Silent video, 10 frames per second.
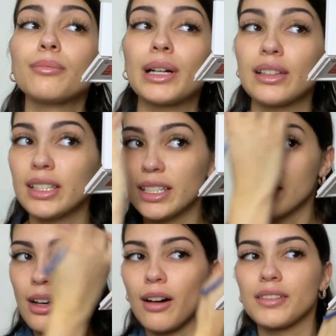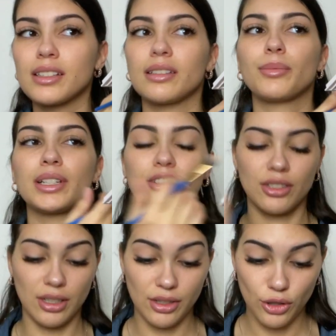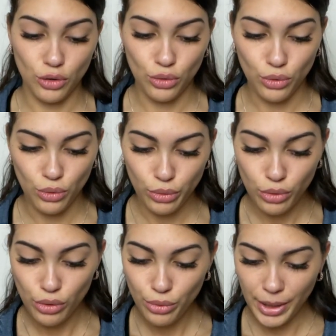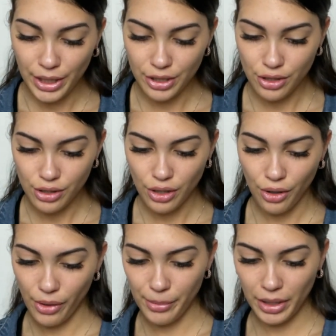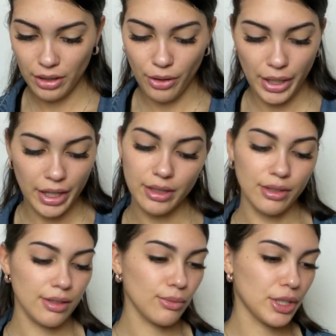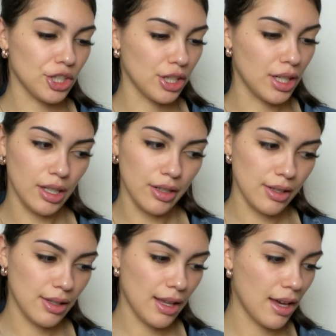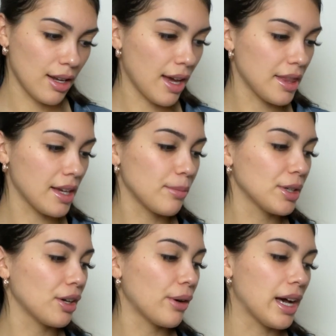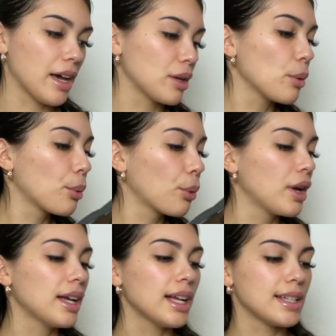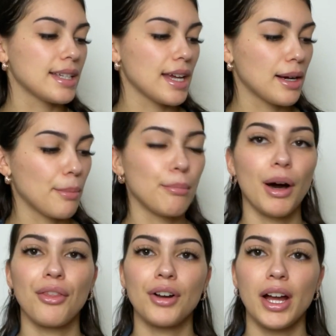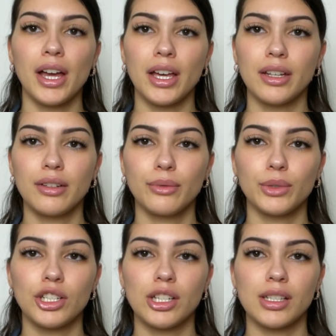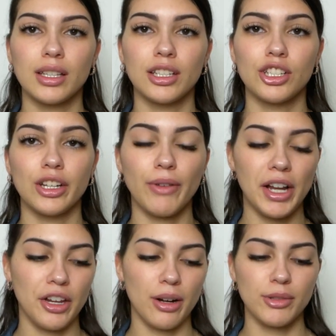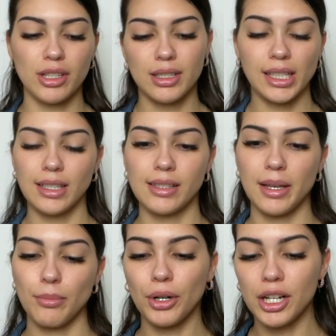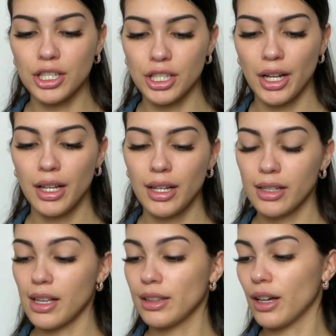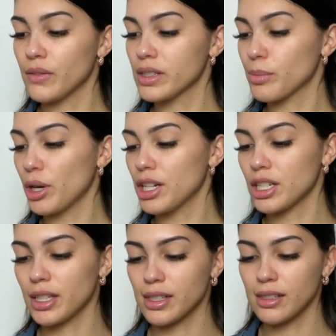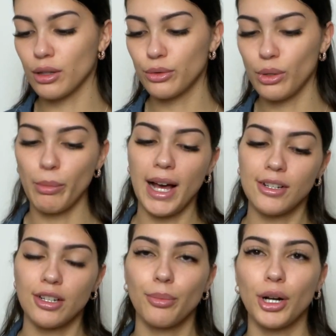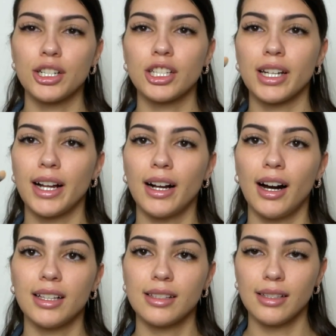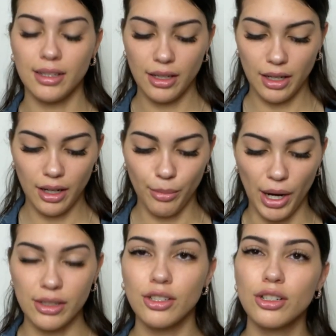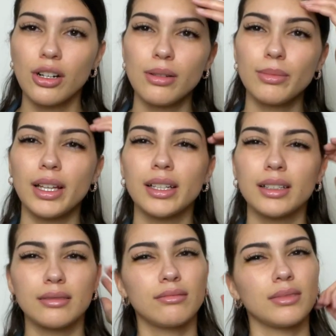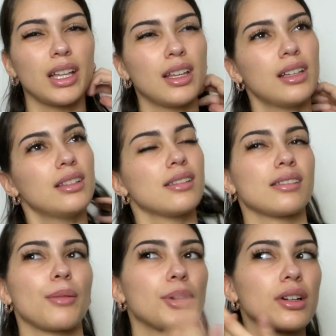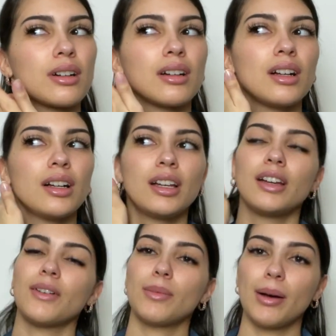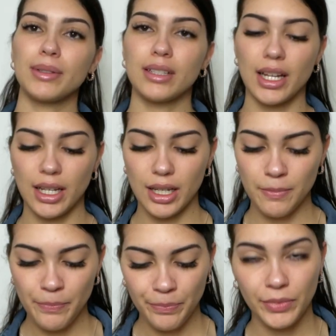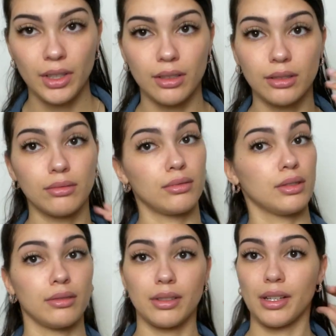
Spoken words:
my lids, obviously, but it just doesn't do too much. So I'm gonna go ahead and switch gears then. I think I'm gonna go ahead and take Mother Hen, which is this shade right here. I'm just gonna take the same brush because I love this brush. This is a Luna Magic brush that I got in a BoxyCharm, like I think in the summer, if I'm not mistaken. Oh girl, this